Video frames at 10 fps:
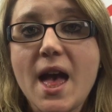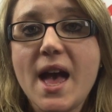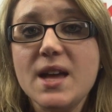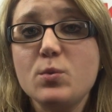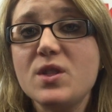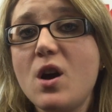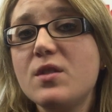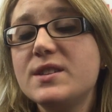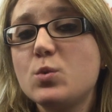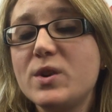And with all
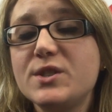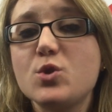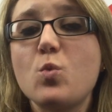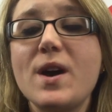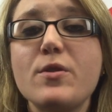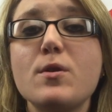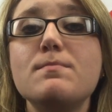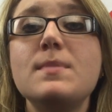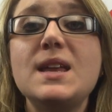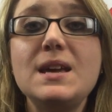this winter weather,
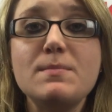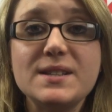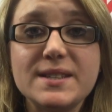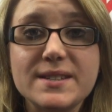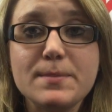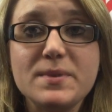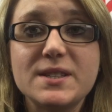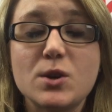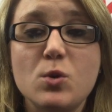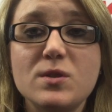many Mississippi
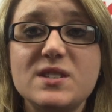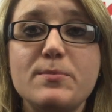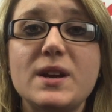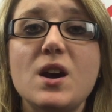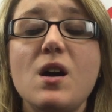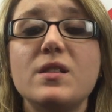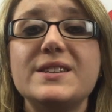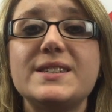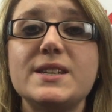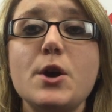schools have been
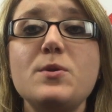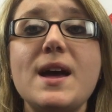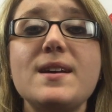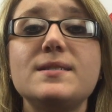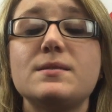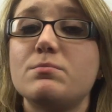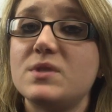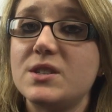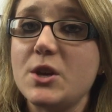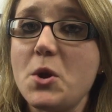calling snow days.
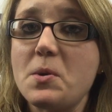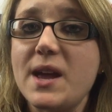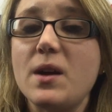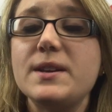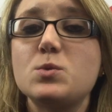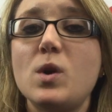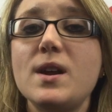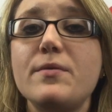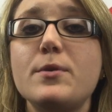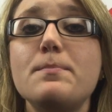DeSoto County is one
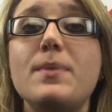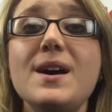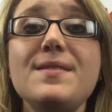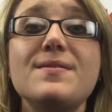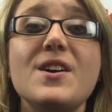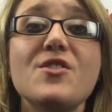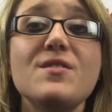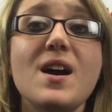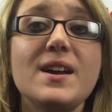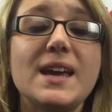of them, but they're
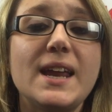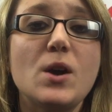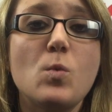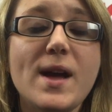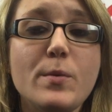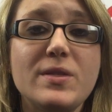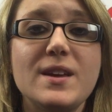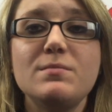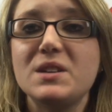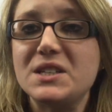not getting away with it.